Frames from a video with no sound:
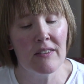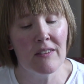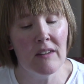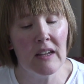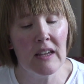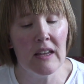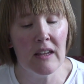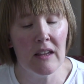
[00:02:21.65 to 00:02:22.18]

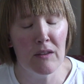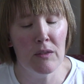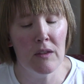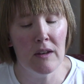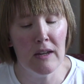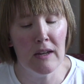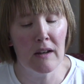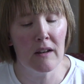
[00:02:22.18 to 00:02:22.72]
snicking in
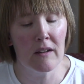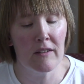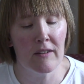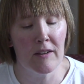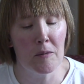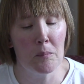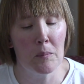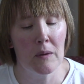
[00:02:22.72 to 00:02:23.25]
the needle
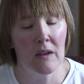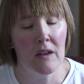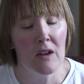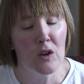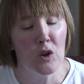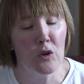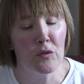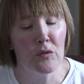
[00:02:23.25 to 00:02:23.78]
tip,
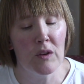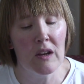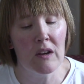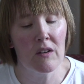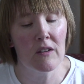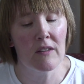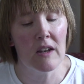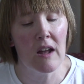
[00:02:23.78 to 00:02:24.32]
your
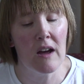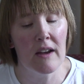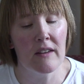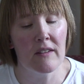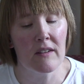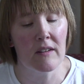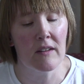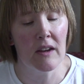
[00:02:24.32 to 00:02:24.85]
fingers
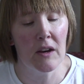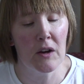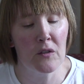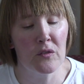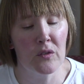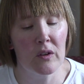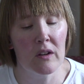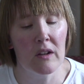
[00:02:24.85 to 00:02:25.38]
light and
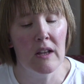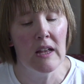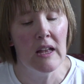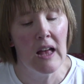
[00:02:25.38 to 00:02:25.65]
careful,